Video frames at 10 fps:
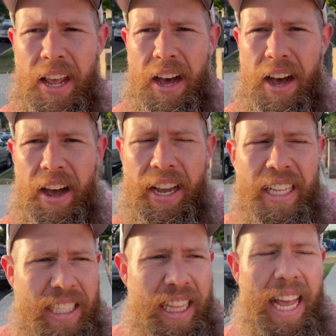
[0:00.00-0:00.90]
Uh,
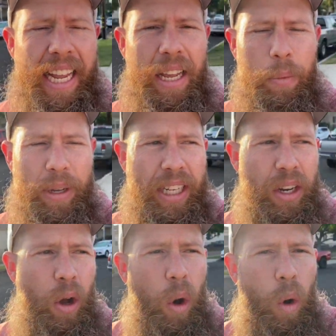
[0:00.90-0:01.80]
it's like we did
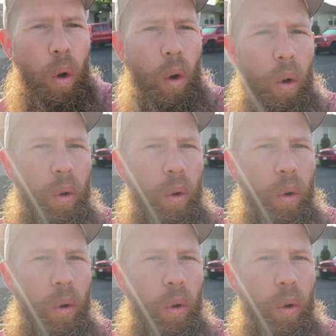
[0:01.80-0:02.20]
a whole